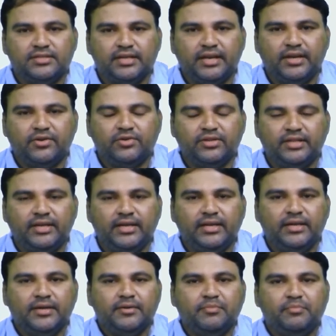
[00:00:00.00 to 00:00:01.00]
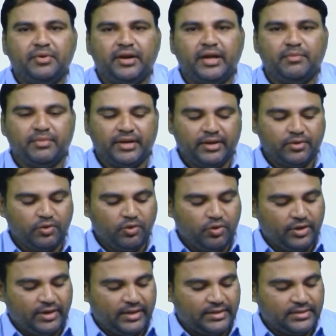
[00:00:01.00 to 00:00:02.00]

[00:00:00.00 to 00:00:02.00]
circuit the primary voltage.